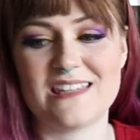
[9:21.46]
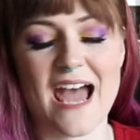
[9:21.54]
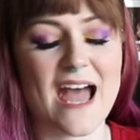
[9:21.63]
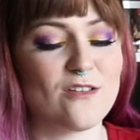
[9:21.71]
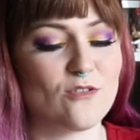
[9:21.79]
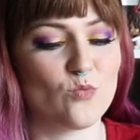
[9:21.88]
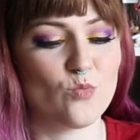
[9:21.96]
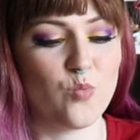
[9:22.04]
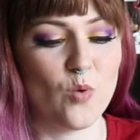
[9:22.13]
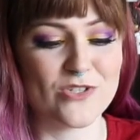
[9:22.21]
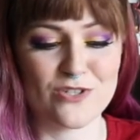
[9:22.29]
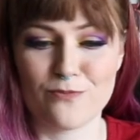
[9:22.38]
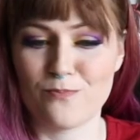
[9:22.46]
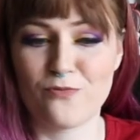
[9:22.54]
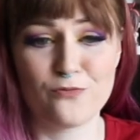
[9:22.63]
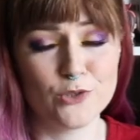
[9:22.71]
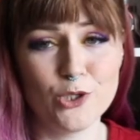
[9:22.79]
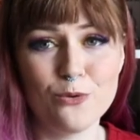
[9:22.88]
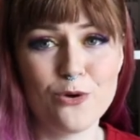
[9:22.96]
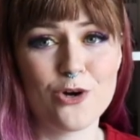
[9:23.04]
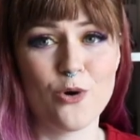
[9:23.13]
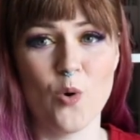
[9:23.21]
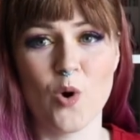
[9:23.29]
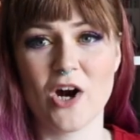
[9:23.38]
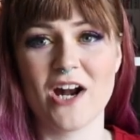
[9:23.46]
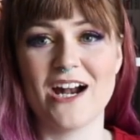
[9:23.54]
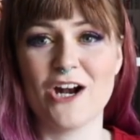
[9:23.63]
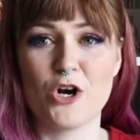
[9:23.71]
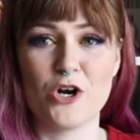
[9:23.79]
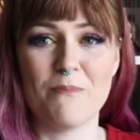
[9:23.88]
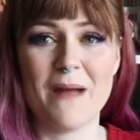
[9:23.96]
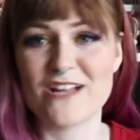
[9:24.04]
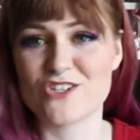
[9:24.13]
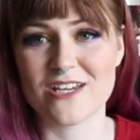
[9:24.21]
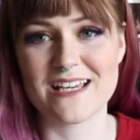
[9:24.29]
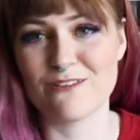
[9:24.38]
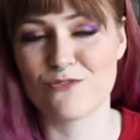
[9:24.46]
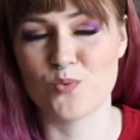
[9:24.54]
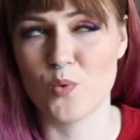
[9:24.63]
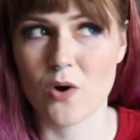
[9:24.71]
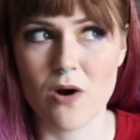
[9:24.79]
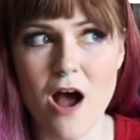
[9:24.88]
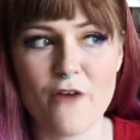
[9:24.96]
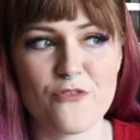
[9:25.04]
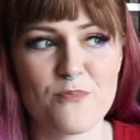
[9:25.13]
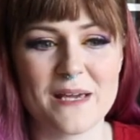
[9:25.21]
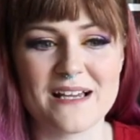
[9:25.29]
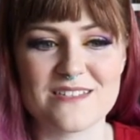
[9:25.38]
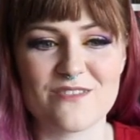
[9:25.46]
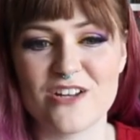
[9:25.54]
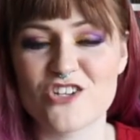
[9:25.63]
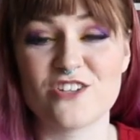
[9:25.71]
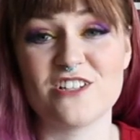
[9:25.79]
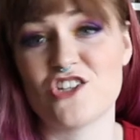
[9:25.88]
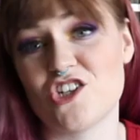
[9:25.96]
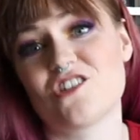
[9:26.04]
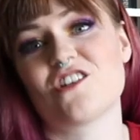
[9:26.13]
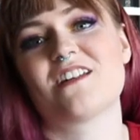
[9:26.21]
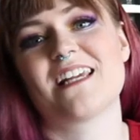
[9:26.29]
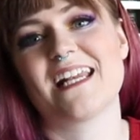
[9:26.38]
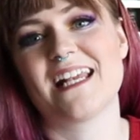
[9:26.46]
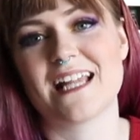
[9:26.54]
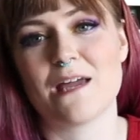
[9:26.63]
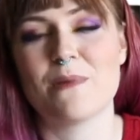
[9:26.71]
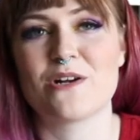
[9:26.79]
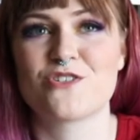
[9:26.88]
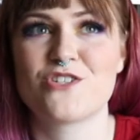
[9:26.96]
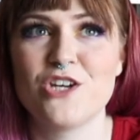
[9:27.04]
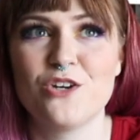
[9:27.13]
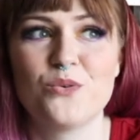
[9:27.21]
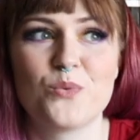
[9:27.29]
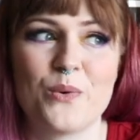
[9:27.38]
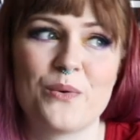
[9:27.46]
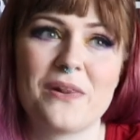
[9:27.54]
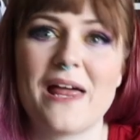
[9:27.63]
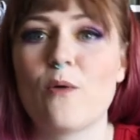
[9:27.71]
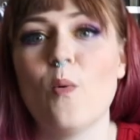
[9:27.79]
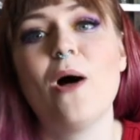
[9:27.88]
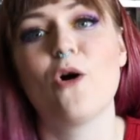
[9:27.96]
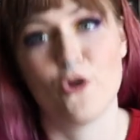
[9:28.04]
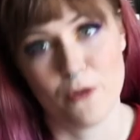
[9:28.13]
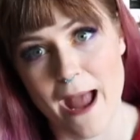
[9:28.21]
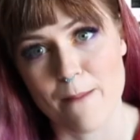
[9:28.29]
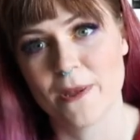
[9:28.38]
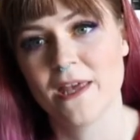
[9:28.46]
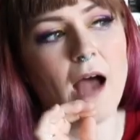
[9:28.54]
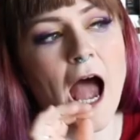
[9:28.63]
that was a fluke or her magic gift wore off because eventually she started getting nightmares too and we were like, well, crap.